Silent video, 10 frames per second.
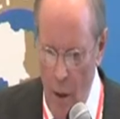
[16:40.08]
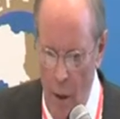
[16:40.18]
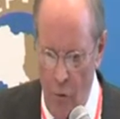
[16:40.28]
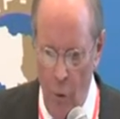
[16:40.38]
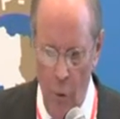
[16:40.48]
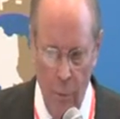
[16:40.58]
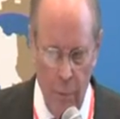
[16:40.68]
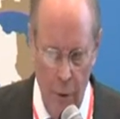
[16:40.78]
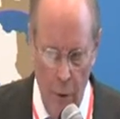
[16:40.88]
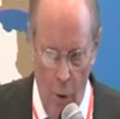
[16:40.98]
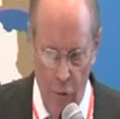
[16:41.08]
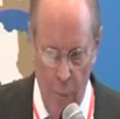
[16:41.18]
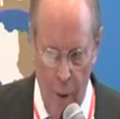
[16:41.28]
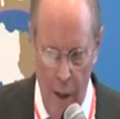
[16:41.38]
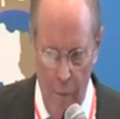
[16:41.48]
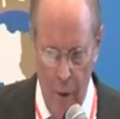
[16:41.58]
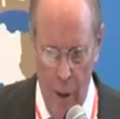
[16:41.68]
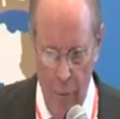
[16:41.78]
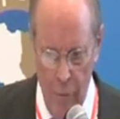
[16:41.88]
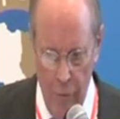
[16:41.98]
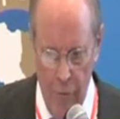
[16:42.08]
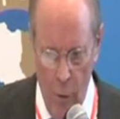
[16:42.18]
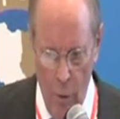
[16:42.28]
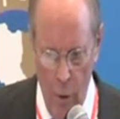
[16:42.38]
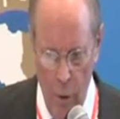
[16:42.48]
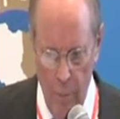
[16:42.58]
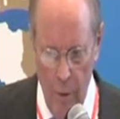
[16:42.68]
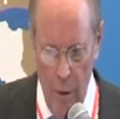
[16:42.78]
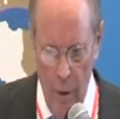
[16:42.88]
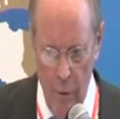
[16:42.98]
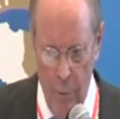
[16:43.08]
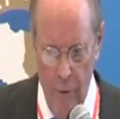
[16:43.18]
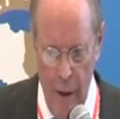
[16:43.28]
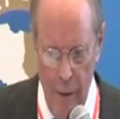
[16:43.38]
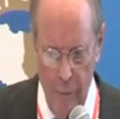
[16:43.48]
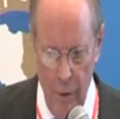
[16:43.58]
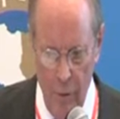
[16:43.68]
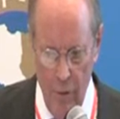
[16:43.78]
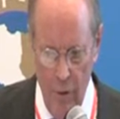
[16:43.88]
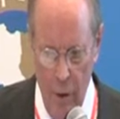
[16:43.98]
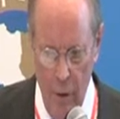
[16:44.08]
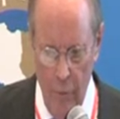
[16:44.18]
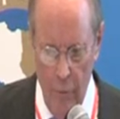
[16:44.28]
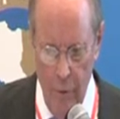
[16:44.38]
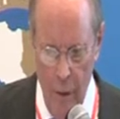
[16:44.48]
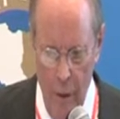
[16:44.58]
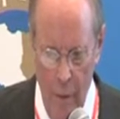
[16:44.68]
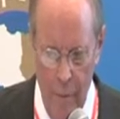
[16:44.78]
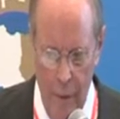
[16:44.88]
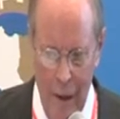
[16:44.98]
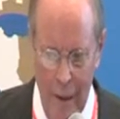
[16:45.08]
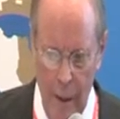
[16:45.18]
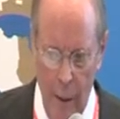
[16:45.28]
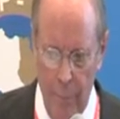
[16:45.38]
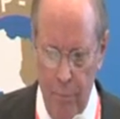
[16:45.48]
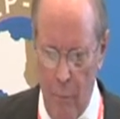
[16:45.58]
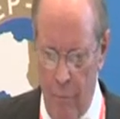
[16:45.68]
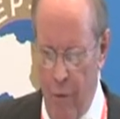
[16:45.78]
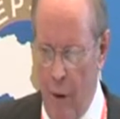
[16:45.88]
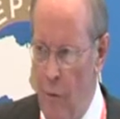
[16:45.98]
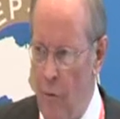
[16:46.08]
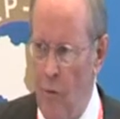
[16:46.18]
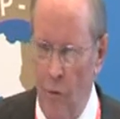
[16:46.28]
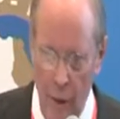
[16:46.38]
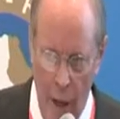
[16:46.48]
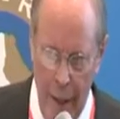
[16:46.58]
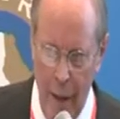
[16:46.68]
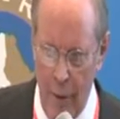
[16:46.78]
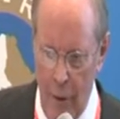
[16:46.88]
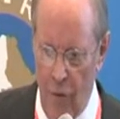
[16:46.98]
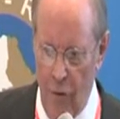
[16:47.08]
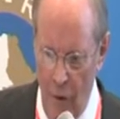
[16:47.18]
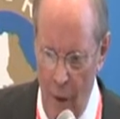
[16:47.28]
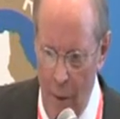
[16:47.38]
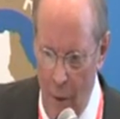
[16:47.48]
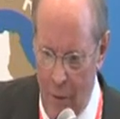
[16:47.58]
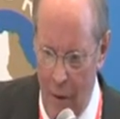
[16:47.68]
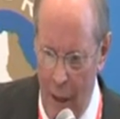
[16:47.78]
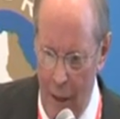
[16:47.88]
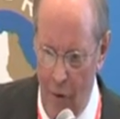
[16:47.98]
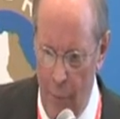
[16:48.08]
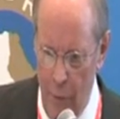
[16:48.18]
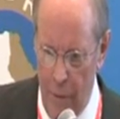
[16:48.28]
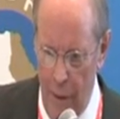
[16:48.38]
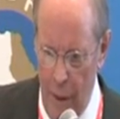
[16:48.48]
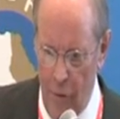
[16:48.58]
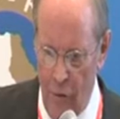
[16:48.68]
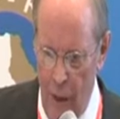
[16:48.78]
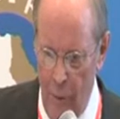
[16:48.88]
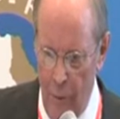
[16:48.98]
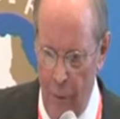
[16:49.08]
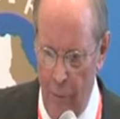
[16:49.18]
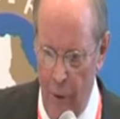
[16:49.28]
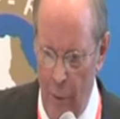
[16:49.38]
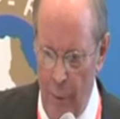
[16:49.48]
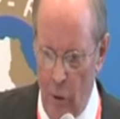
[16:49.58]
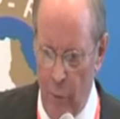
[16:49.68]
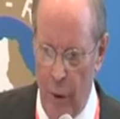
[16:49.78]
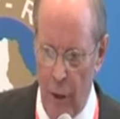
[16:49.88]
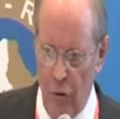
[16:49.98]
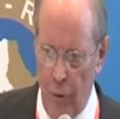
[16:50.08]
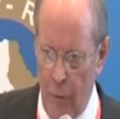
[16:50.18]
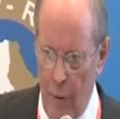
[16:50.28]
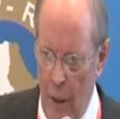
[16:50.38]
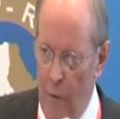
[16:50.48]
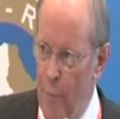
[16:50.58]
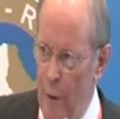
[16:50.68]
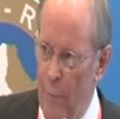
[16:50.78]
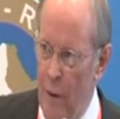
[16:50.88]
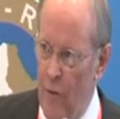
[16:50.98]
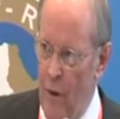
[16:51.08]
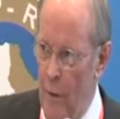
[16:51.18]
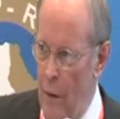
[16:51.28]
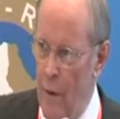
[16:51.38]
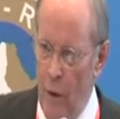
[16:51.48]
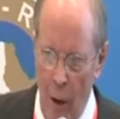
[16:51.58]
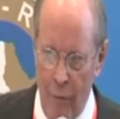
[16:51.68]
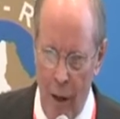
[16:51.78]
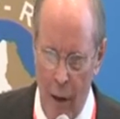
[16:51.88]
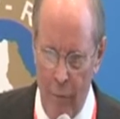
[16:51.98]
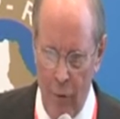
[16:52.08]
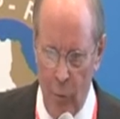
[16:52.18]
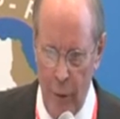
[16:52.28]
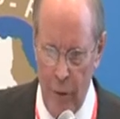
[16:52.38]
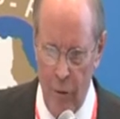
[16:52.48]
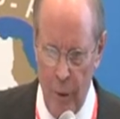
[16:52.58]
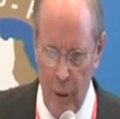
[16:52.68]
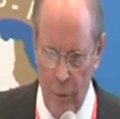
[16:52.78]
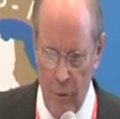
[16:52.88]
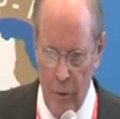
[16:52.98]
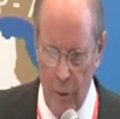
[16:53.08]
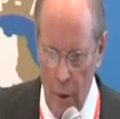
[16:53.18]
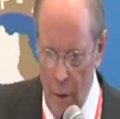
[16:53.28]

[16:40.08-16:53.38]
So you also might have the cover for to provide evidence of the cleanup funds. Again, this ties up with the next slide with environmental protection. The government may say that you have to have this. We need to be able to